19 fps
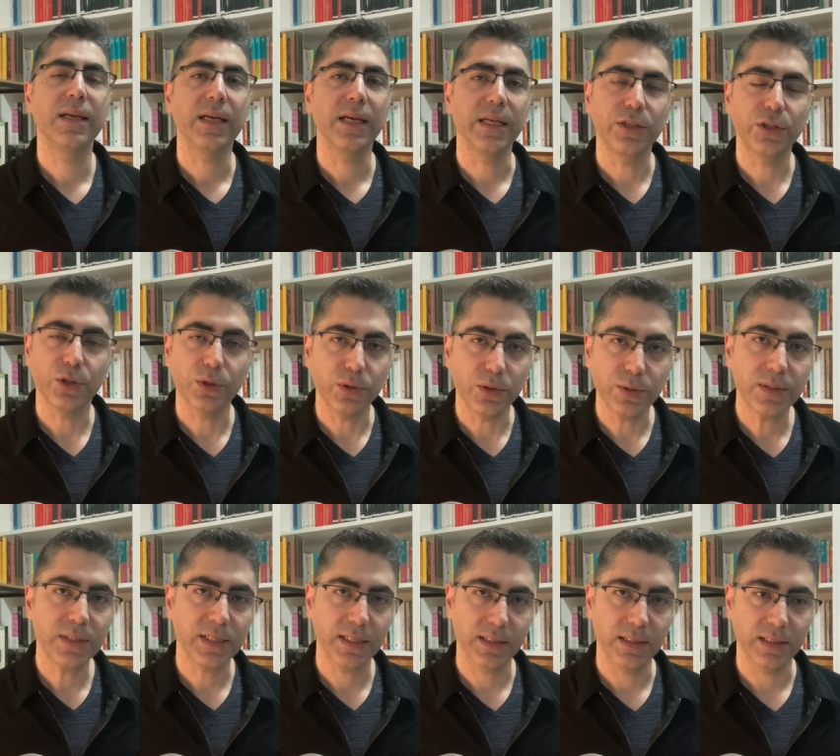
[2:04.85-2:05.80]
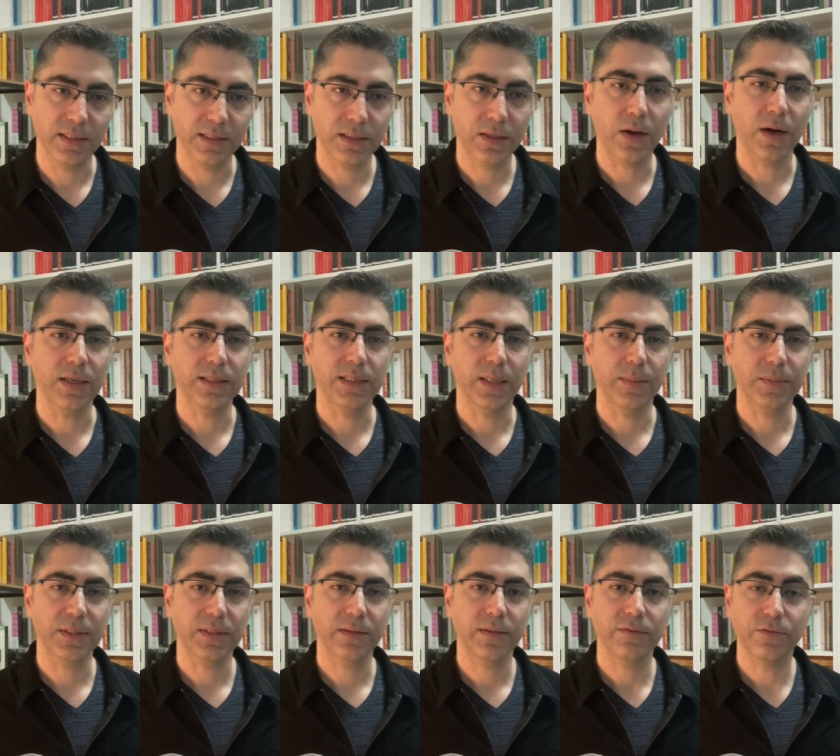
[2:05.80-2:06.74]
introducing these
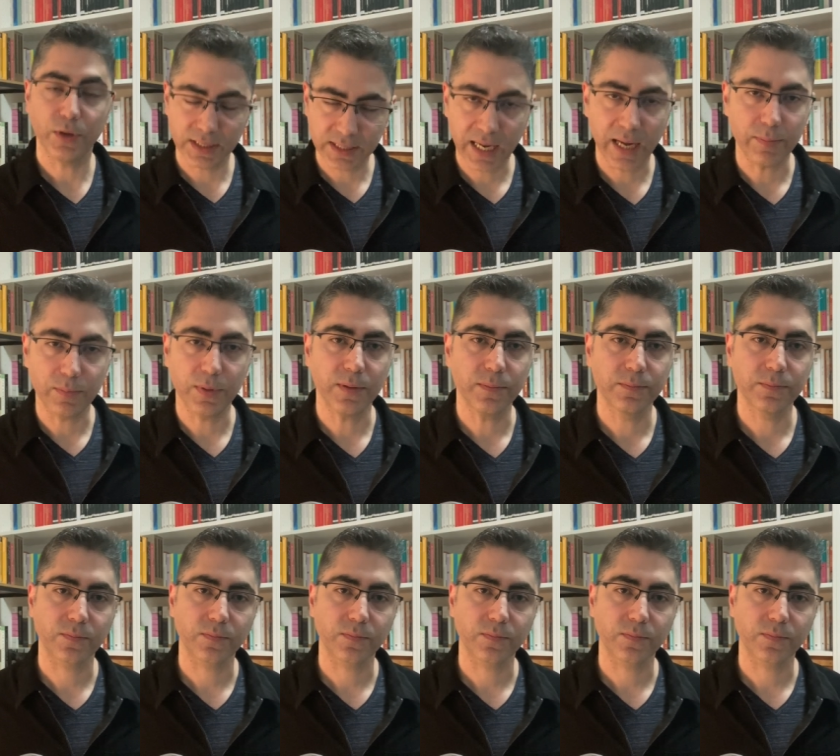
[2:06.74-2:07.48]
concepts. For example,